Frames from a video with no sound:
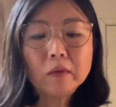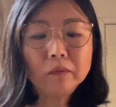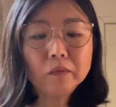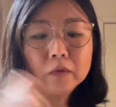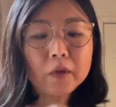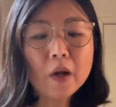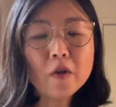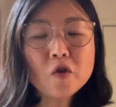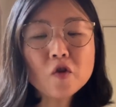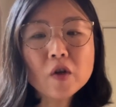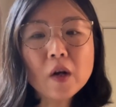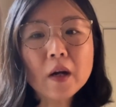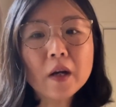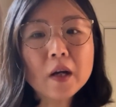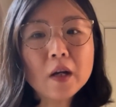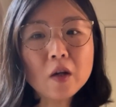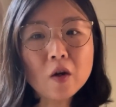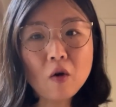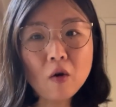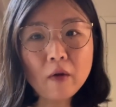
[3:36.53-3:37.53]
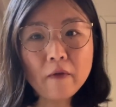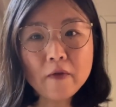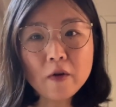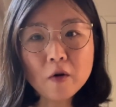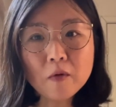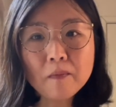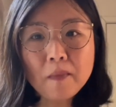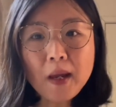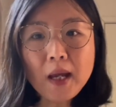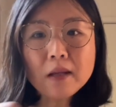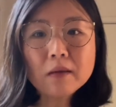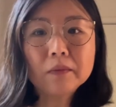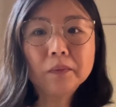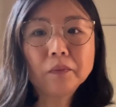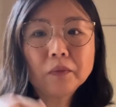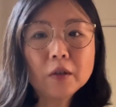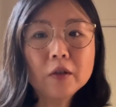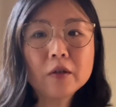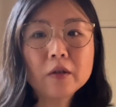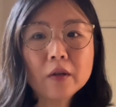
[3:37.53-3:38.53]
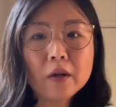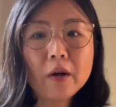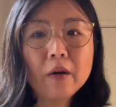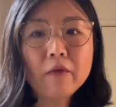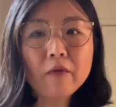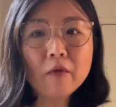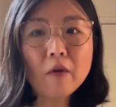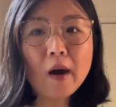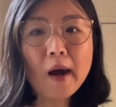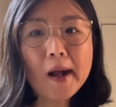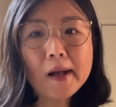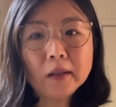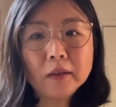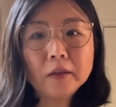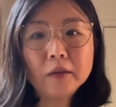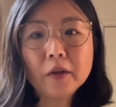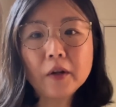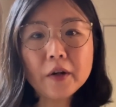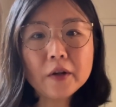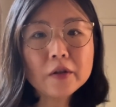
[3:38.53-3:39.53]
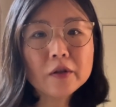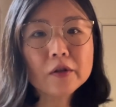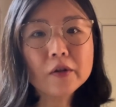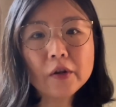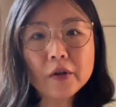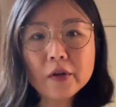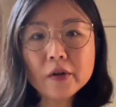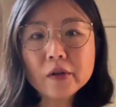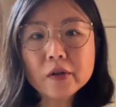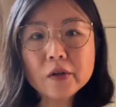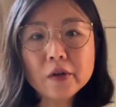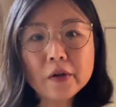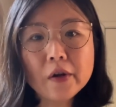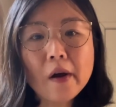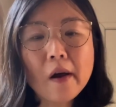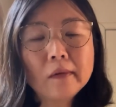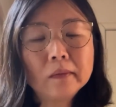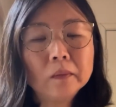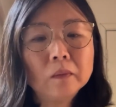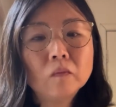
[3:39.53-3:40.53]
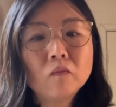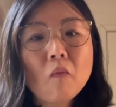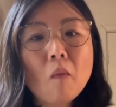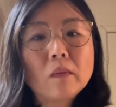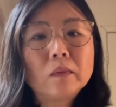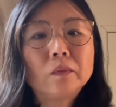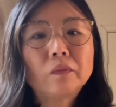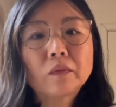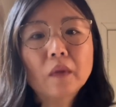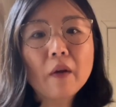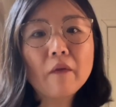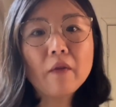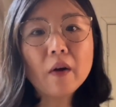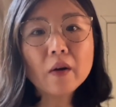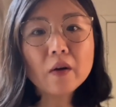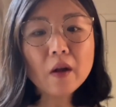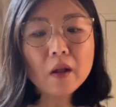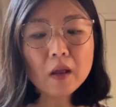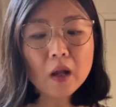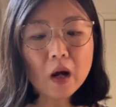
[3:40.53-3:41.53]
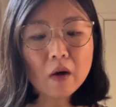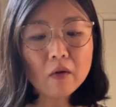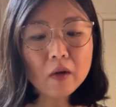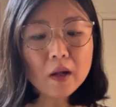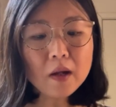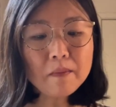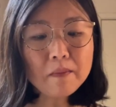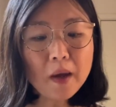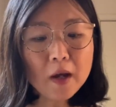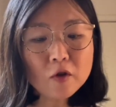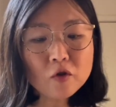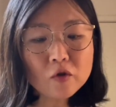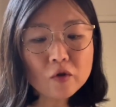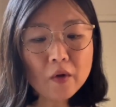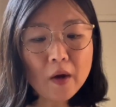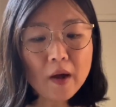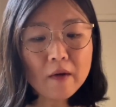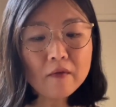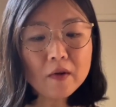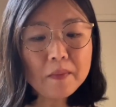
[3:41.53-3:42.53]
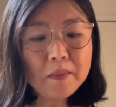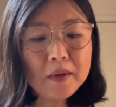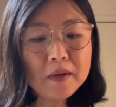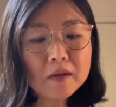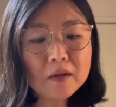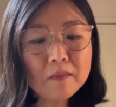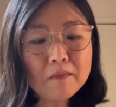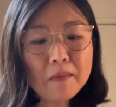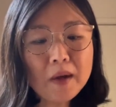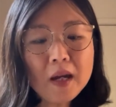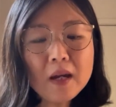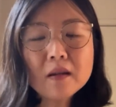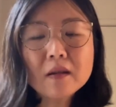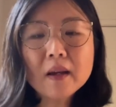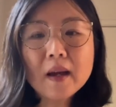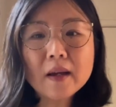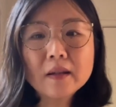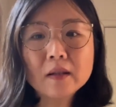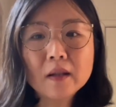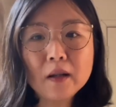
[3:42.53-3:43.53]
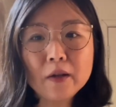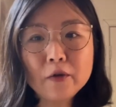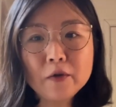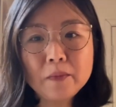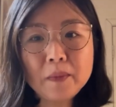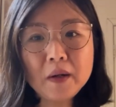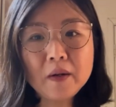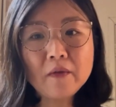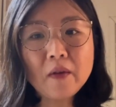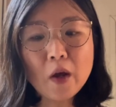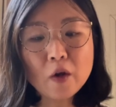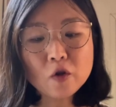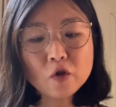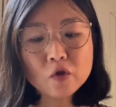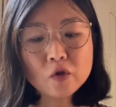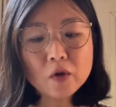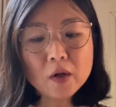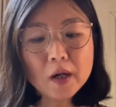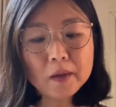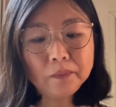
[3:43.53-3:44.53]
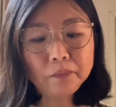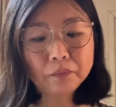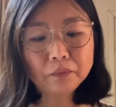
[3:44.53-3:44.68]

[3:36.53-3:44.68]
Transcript: Then chuck in all of your meat, stir fry, stir very thoroughly. Make sure every piece of meat gets a little bit of that sugar.